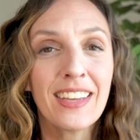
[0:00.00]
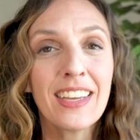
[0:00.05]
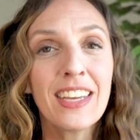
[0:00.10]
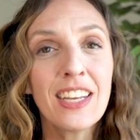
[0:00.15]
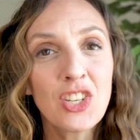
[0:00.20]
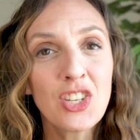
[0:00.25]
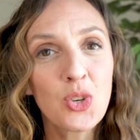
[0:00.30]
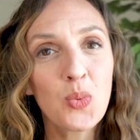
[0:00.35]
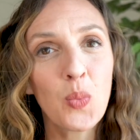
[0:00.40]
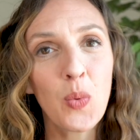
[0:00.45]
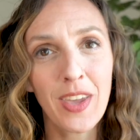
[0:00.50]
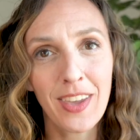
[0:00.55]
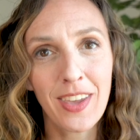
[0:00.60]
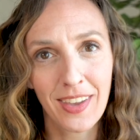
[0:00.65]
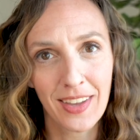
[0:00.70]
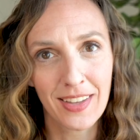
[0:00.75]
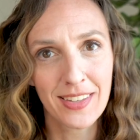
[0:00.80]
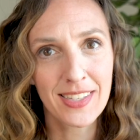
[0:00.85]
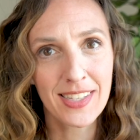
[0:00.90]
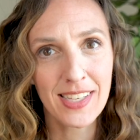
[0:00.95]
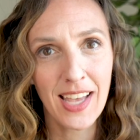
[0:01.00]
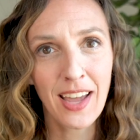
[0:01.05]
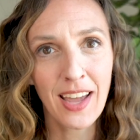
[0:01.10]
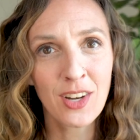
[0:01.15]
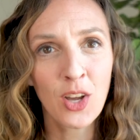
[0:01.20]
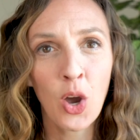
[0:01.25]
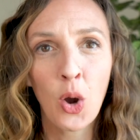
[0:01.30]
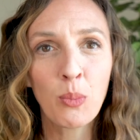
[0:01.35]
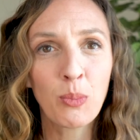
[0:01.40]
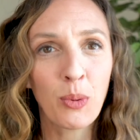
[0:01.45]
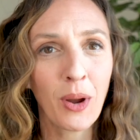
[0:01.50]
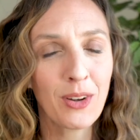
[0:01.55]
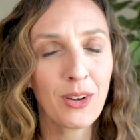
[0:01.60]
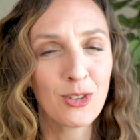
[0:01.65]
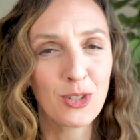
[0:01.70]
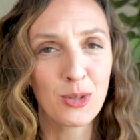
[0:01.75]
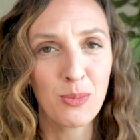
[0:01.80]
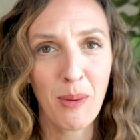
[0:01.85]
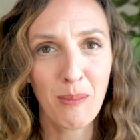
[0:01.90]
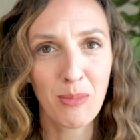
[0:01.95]
Each week inside Hope
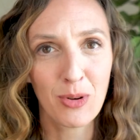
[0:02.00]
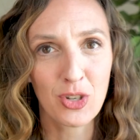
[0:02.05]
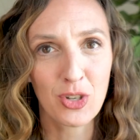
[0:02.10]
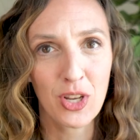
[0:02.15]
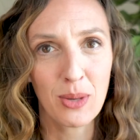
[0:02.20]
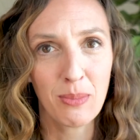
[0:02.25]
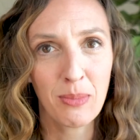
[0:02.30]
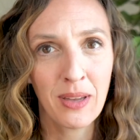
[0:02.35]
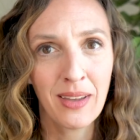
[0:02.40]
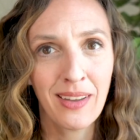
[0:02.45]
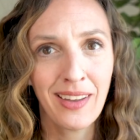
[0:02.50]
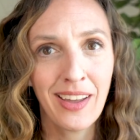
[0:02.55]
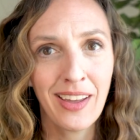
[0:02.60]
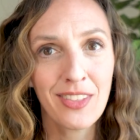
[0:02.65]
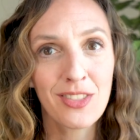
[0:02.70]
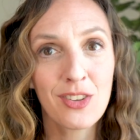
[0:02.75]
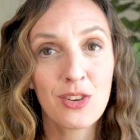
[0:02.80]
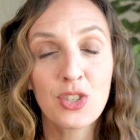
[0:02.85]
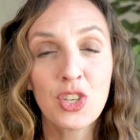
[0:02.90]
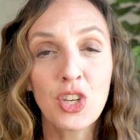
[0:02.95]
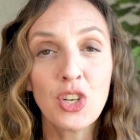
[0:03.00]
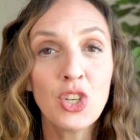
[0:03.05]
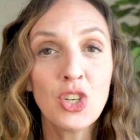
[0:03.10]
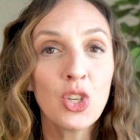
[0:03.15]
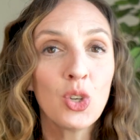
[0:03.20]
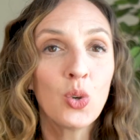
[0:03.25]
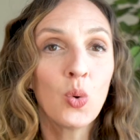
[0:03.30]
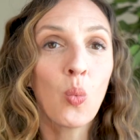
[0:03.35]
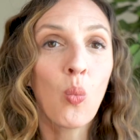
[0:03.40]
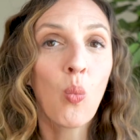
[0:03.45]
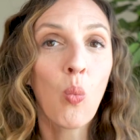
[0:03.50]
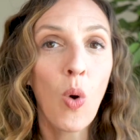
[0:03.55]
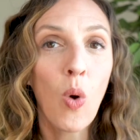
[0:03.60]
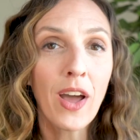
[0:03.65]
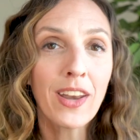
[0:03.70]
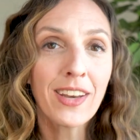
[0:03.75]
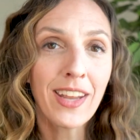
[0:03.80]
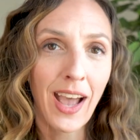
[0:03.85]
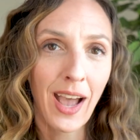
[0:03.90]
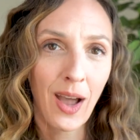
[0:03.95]
Writers membership, there's a new
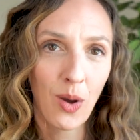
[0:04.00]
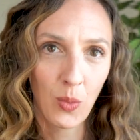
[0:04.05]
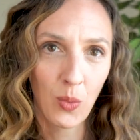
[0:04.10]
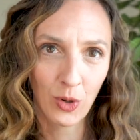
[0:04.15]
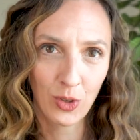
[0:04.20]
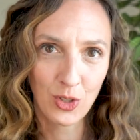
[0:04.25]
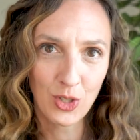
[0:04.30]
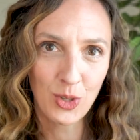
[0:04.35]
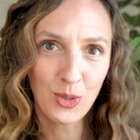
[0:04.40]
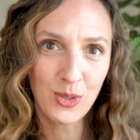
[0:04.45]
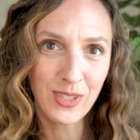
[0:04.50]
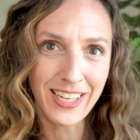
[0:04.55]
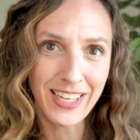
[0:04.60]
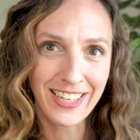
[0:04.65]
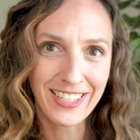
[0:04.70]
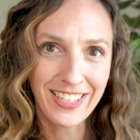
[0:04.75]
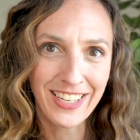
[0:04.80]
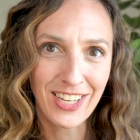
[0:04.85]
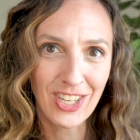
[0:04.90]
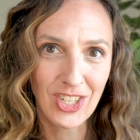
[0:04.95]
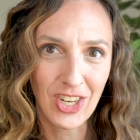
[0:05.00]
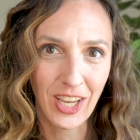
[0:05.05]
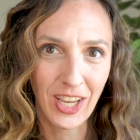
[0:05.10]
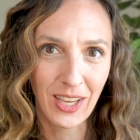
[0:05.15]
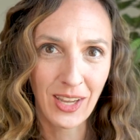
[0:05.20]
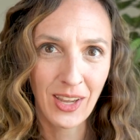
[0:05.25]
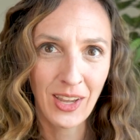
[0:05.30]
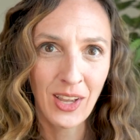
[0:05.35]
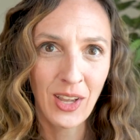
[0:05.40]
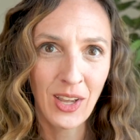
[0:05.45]
1-hour Tuesday teaching